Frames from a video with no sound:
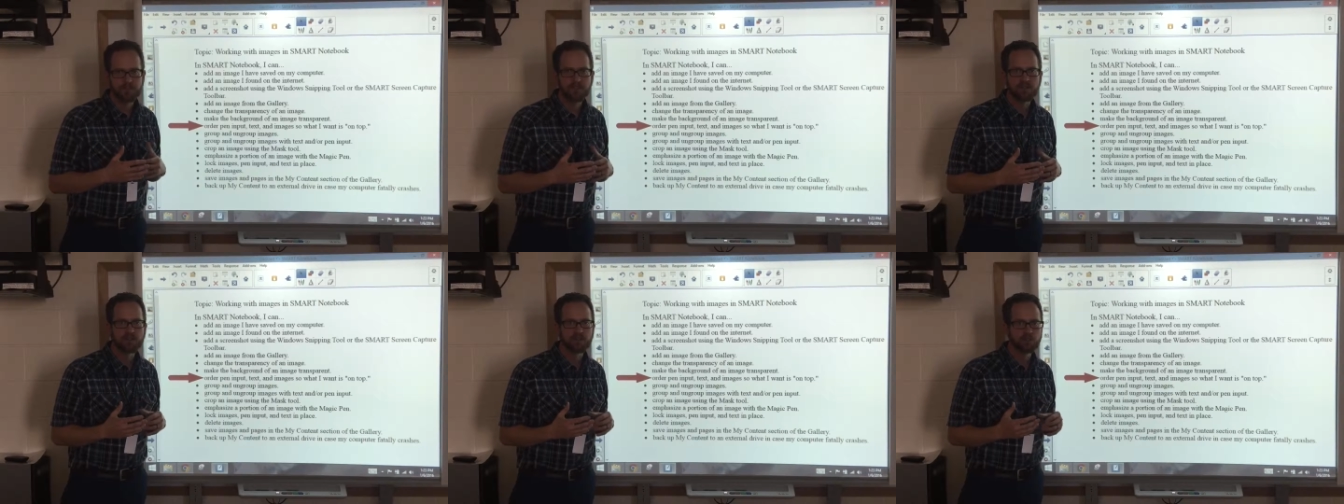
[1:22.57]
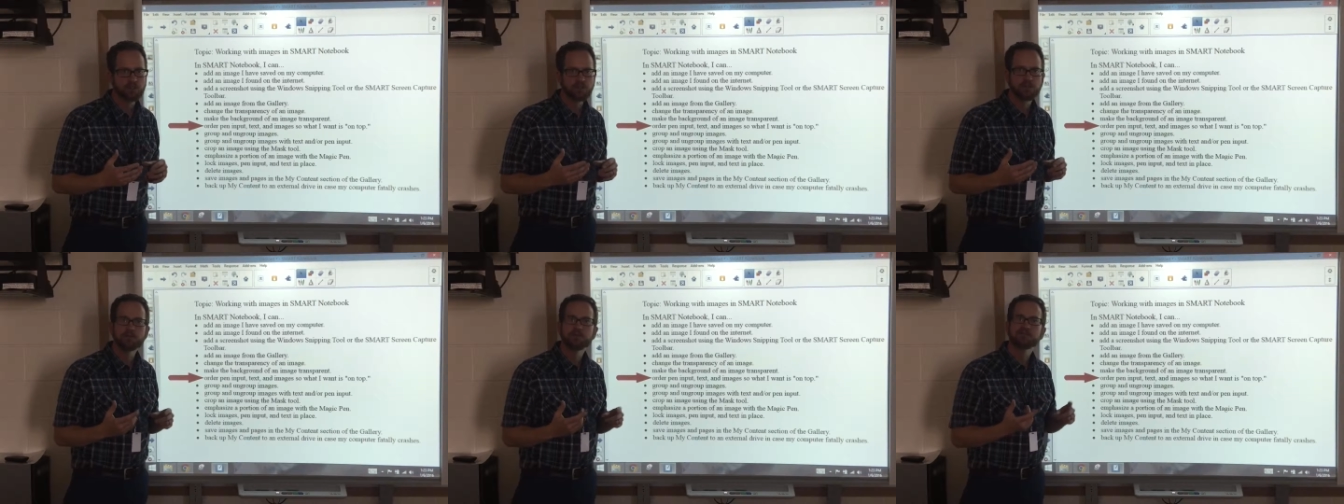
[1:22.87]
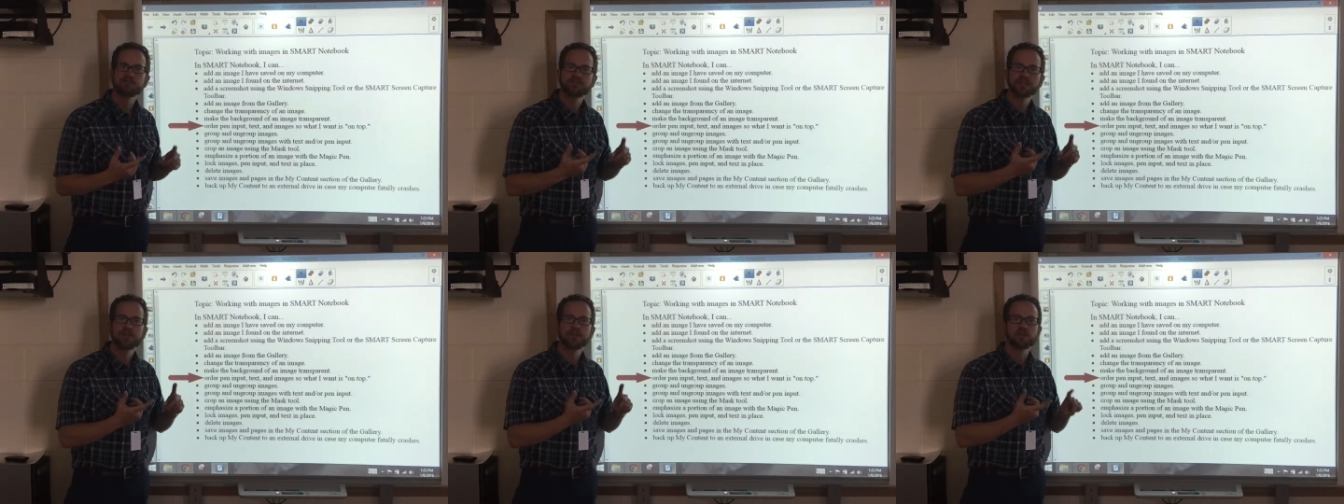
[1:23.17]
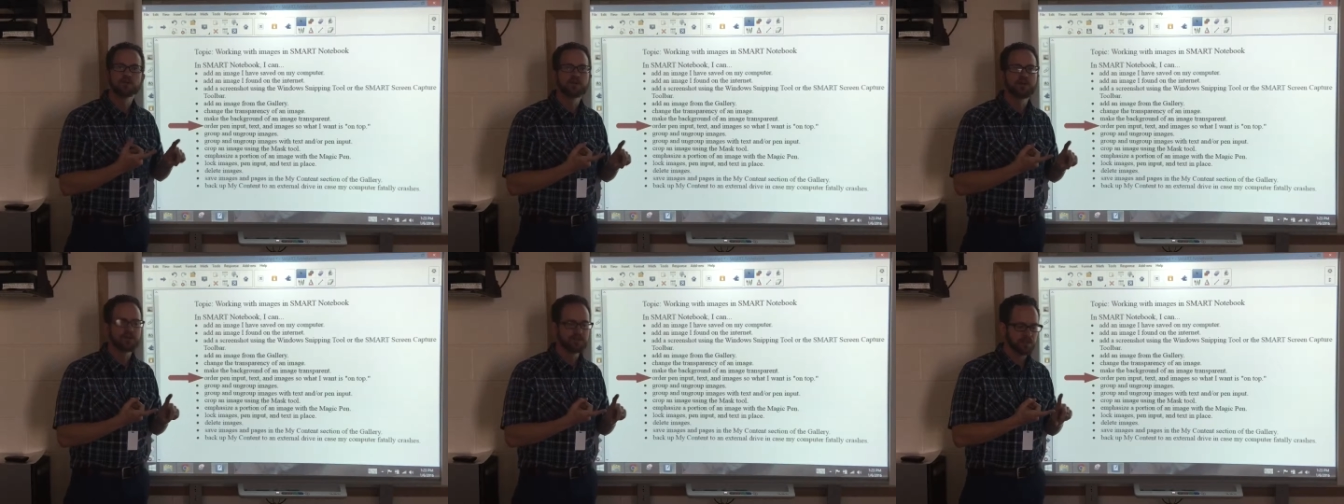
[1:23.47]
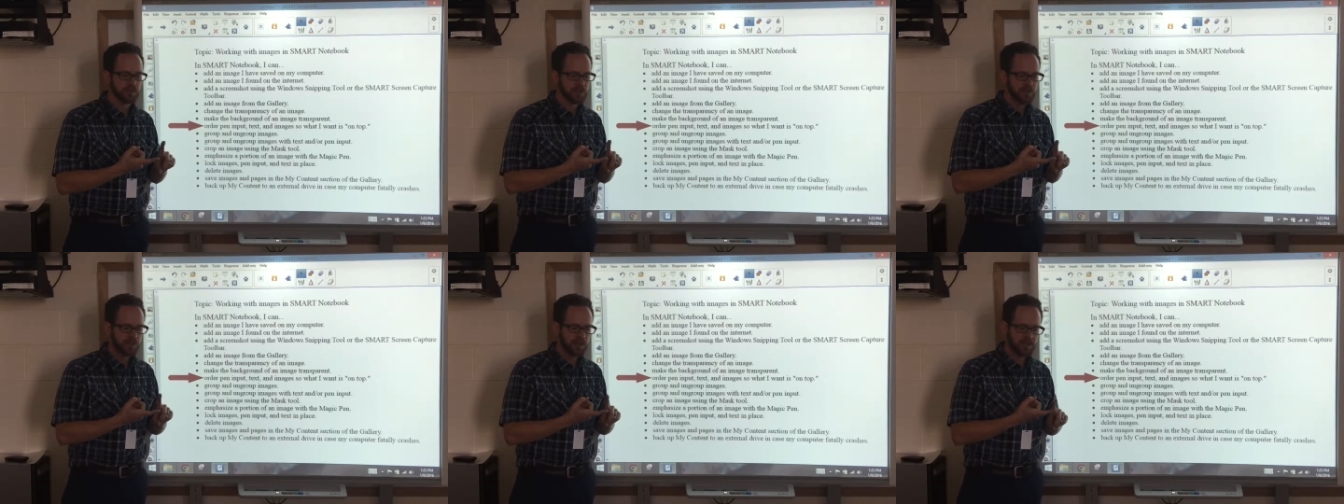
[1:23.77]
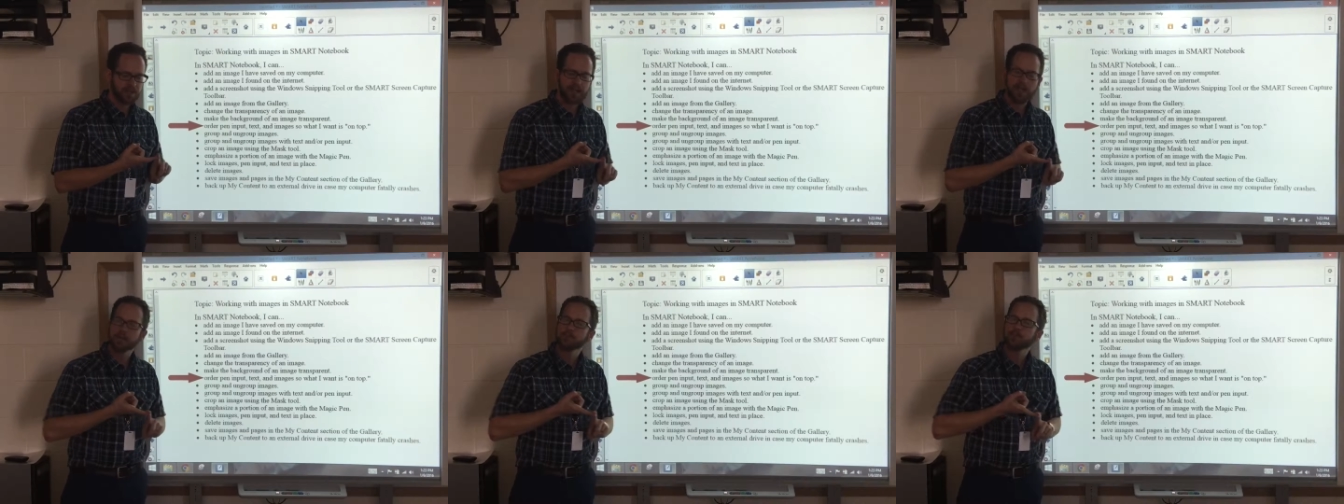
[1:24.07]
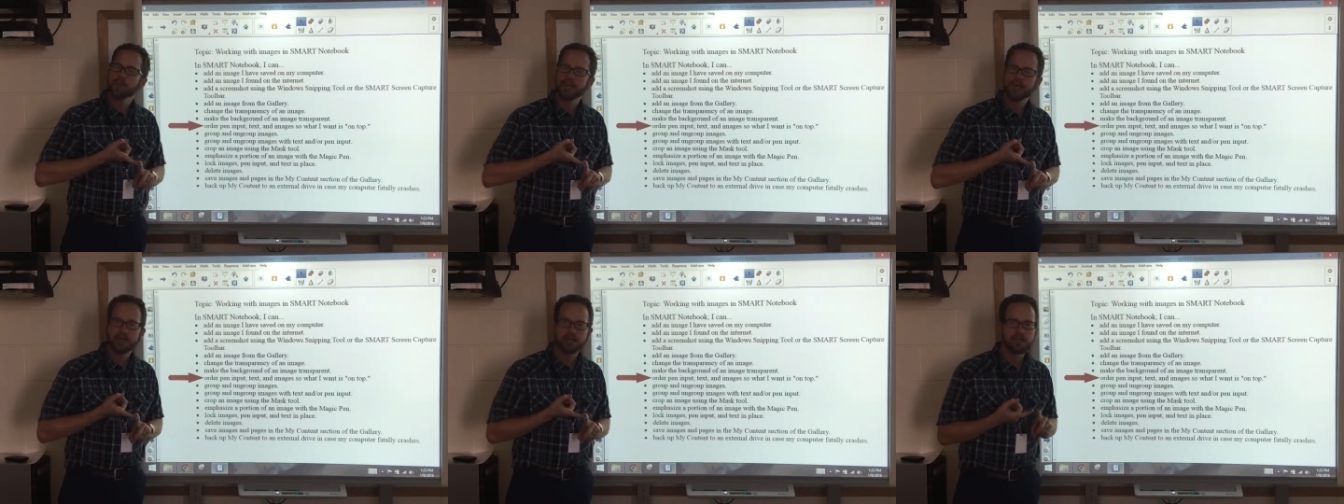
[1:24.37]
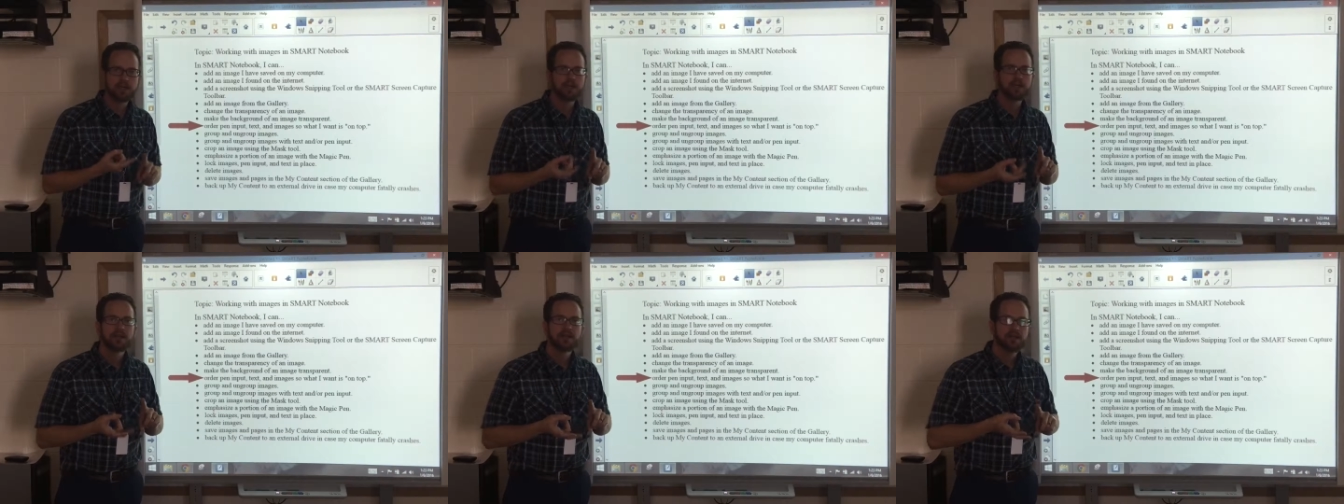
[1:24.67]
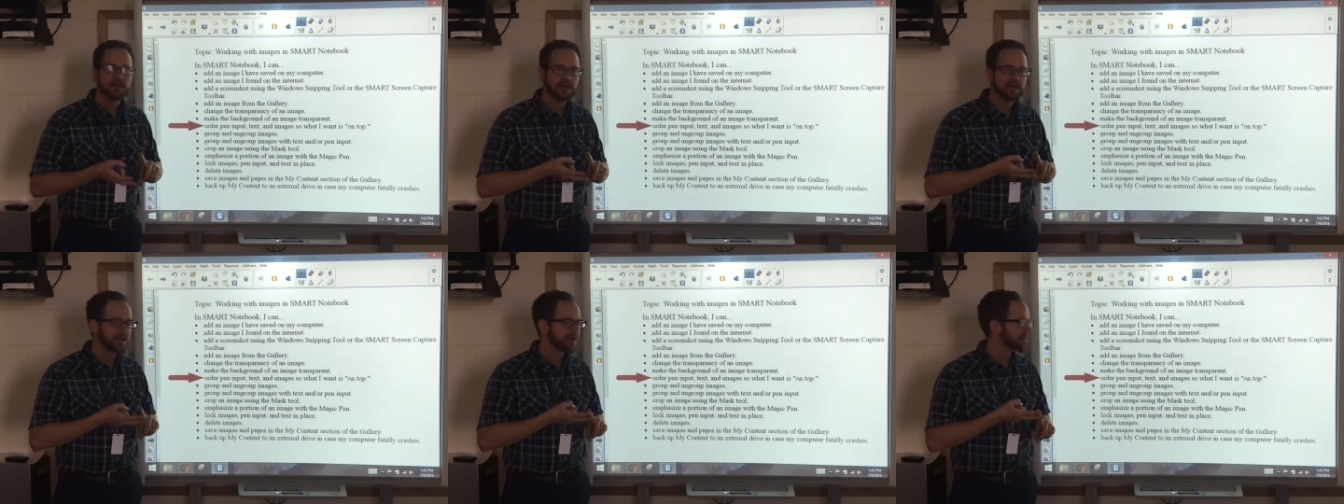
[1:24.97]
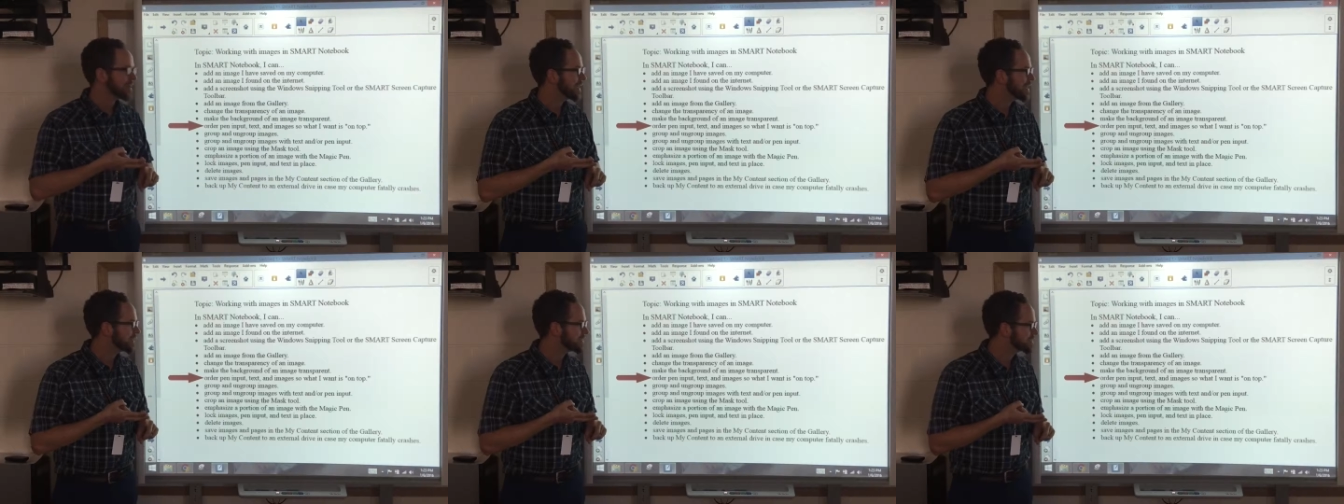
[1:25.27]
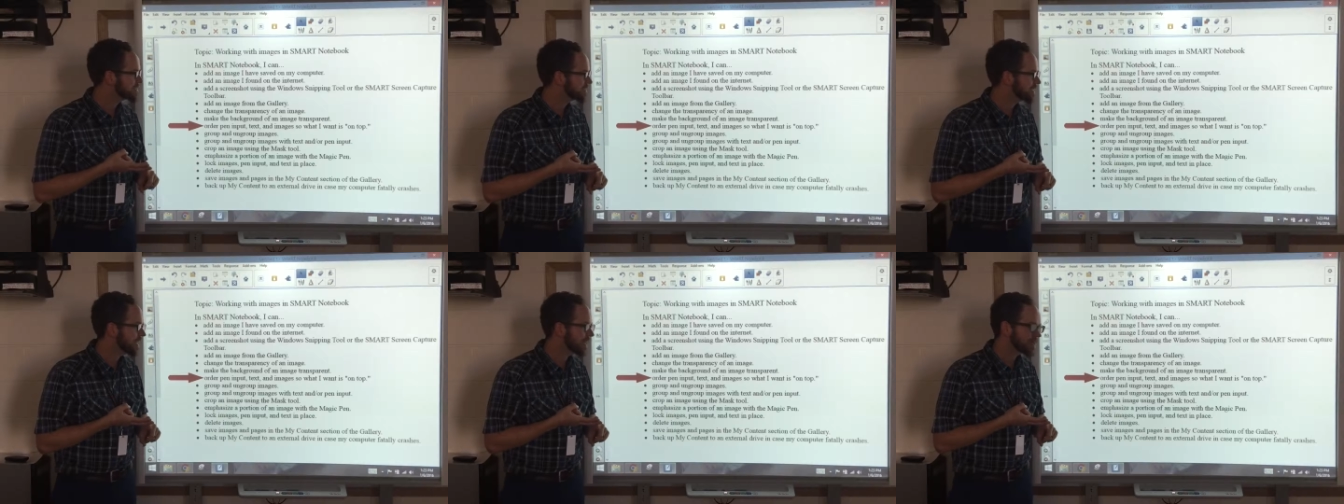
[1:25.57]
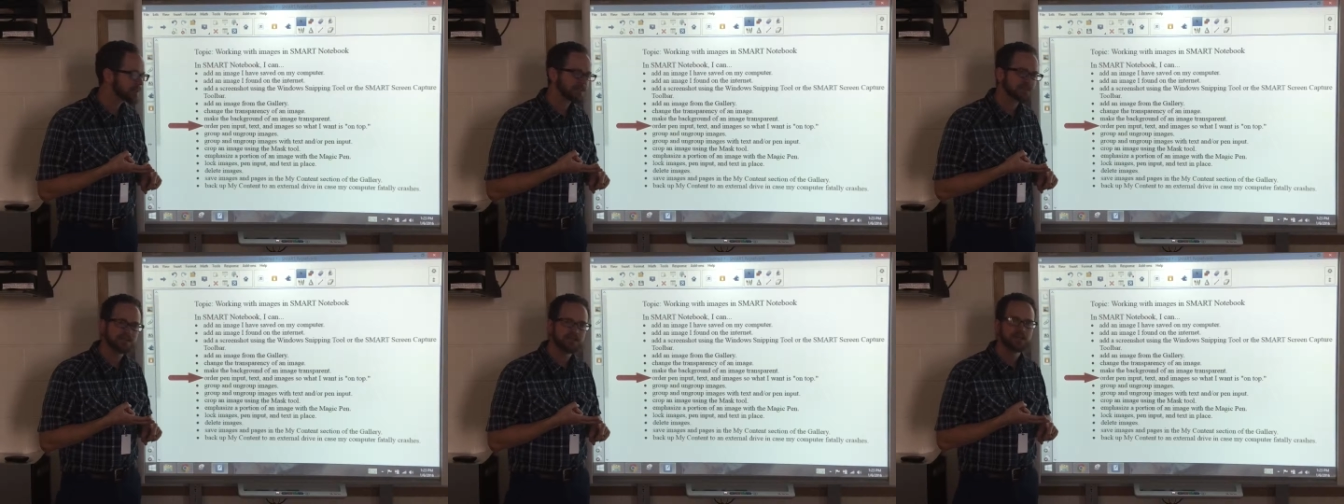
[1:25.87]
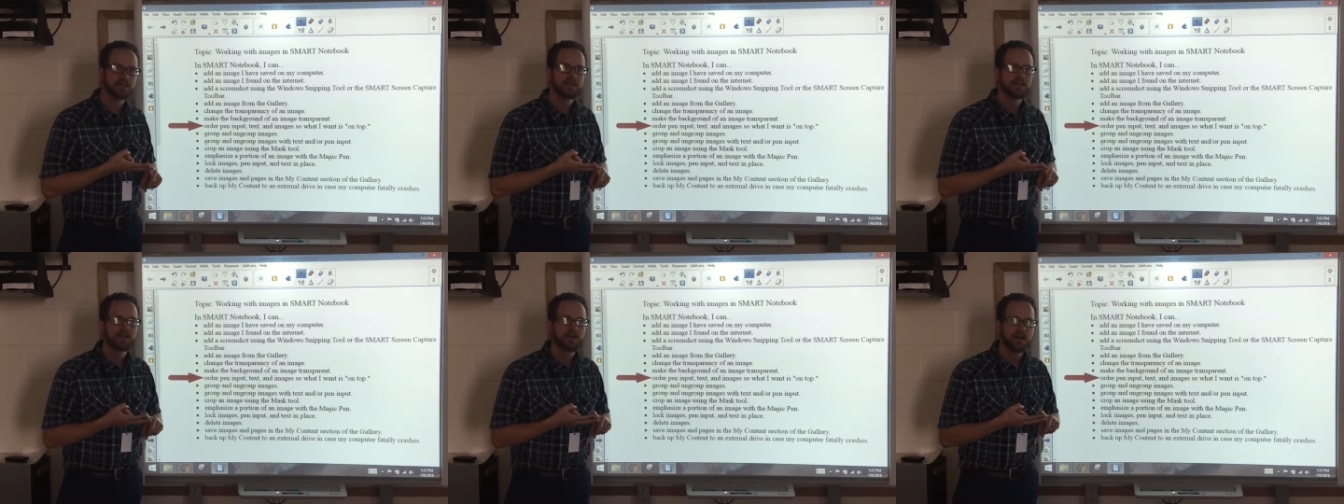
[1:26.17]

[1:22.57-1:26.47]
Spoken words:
You know, we've dealt with how to add pen and how to add text,